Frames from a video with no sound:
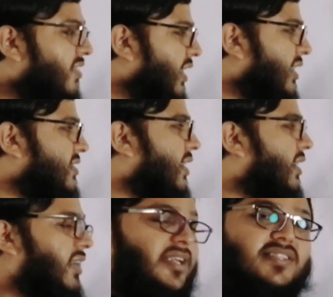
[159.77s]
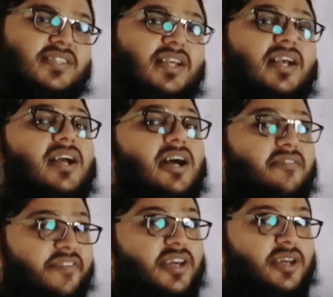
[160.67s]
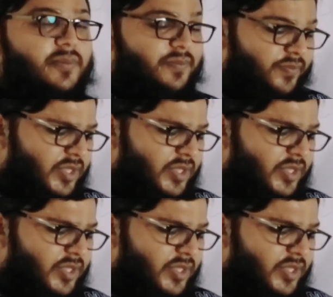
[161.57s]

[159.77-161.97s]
thing is here is a verb.